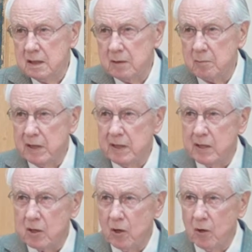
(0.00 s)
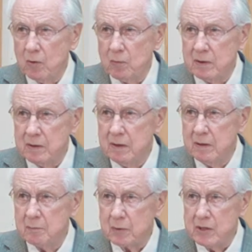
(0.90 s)
Many called would
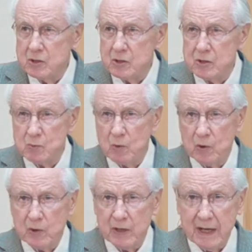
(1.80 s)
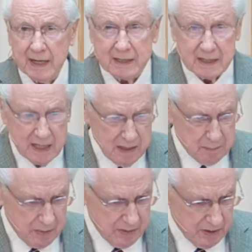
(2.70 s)
preach his word and
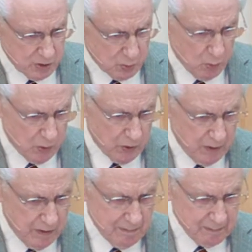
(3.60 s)
keep his word.